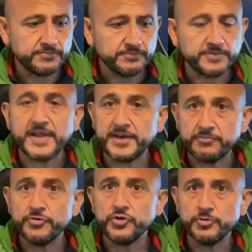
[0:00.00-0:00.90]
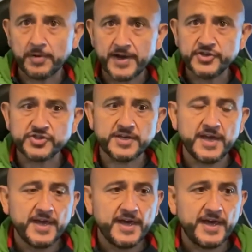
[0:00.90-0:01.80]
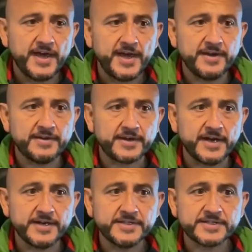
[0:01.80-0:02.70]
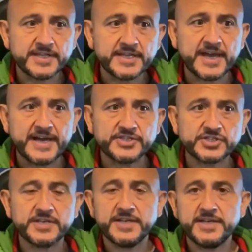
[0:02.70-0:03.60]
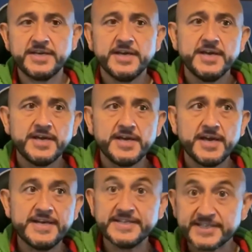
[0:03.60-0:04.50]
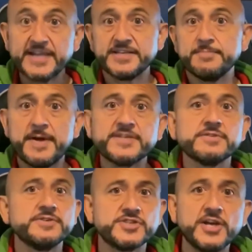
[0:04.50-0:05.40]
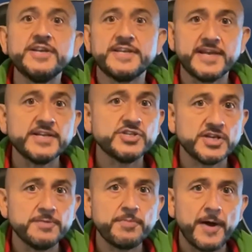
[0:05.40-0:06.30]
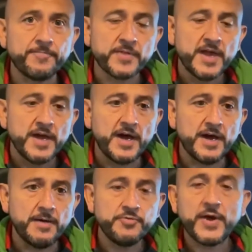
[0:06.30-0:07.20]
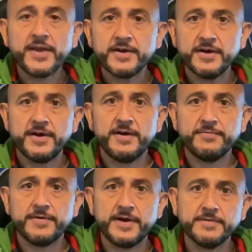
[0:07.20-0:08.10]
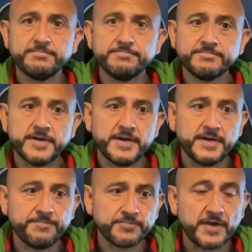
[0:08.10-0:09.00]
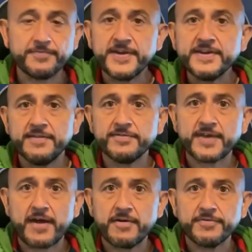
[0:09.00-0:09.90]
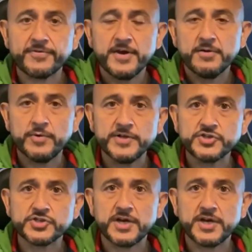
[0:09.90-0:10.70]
getting renewable energy. And I think actually it is getting better. It's certainly getting cheaper. You had a feed-in tariff, which